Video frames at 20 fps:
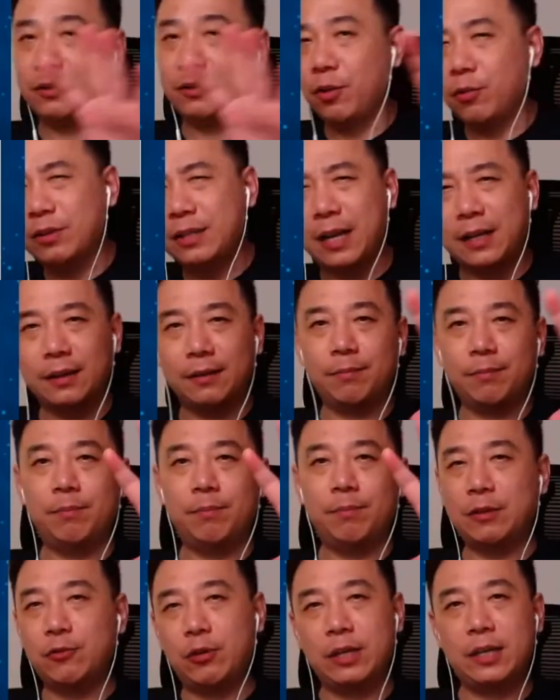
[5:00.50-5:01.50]
those are the
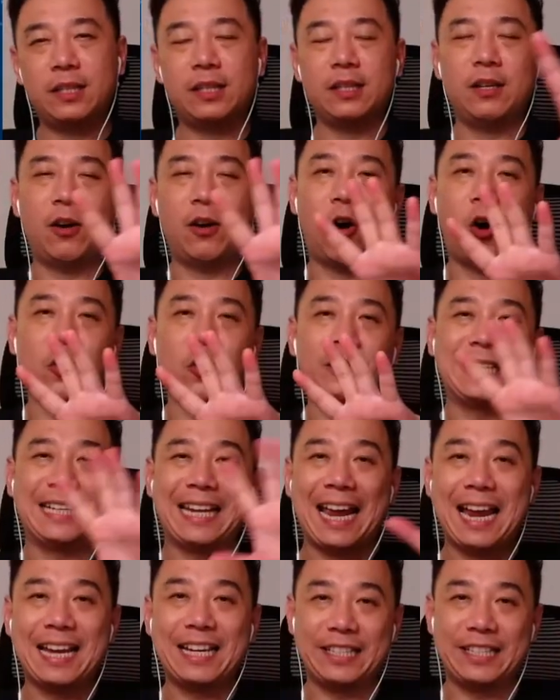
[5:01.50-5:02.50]
metrics on the
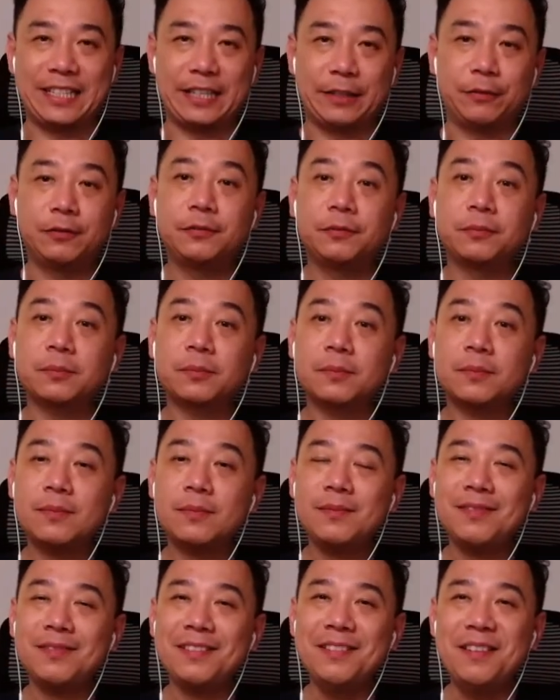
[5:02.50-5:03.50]
ad itself.
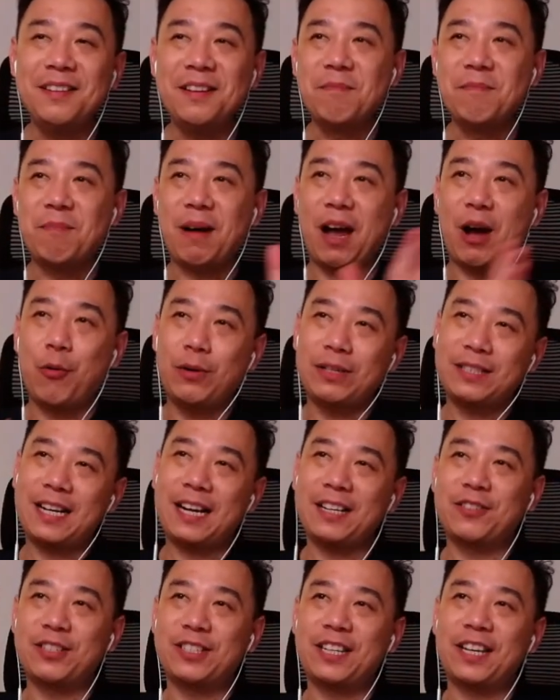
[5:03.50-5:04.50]
But I always
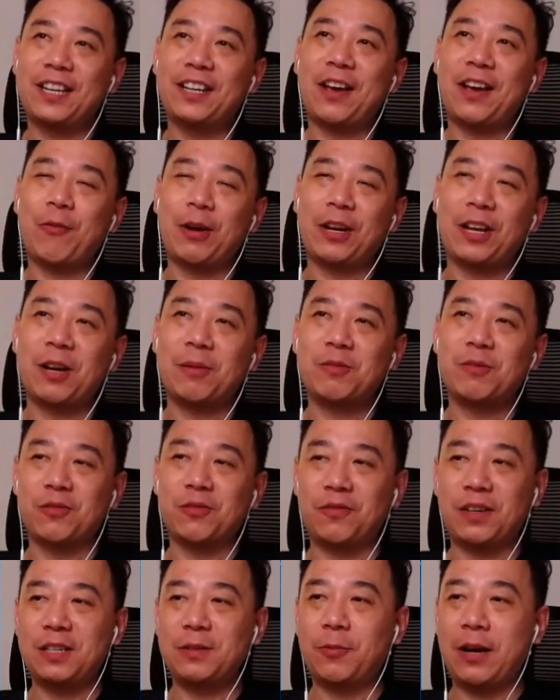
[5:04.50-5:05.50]
like to say that when it comes to
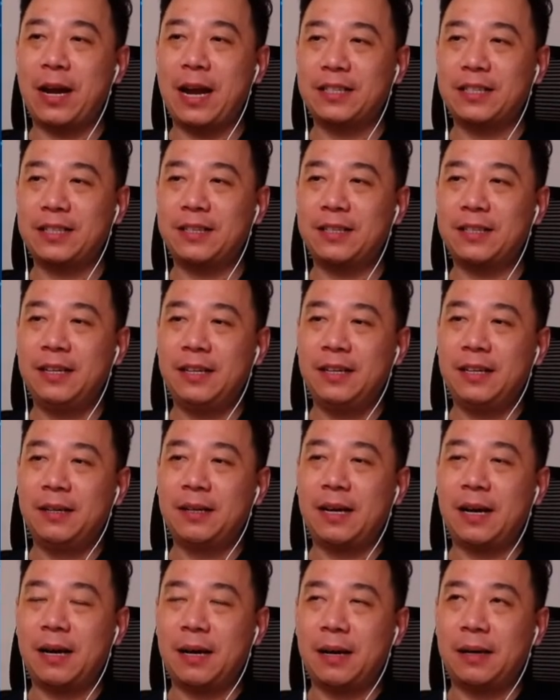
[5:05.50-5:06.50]
Facebook ads,
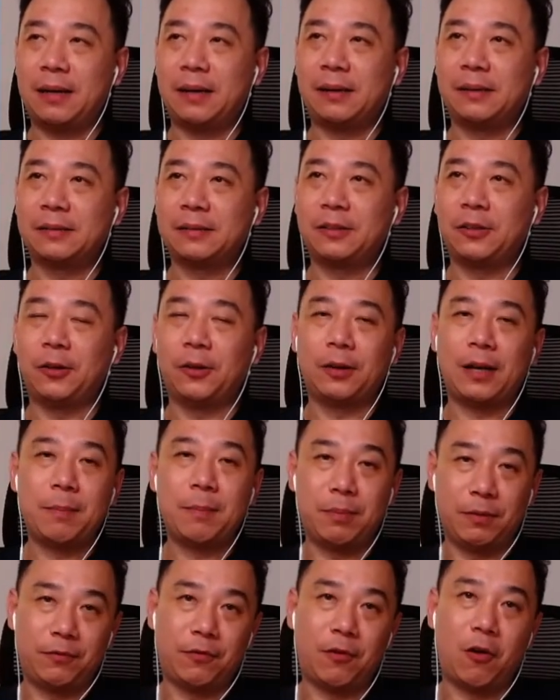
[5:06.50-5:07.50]
like
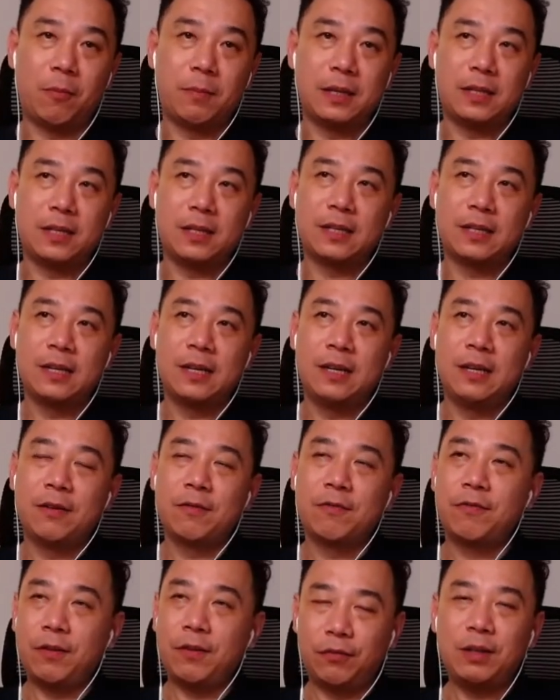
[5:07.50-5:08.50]
performance,
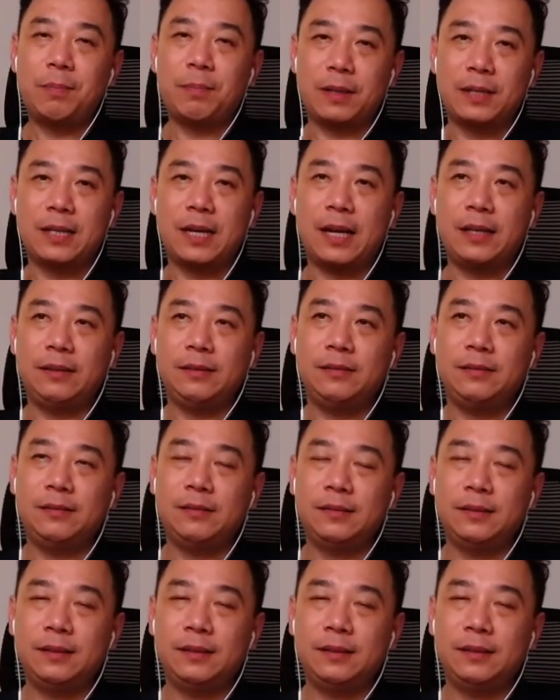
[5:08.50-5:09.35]
50%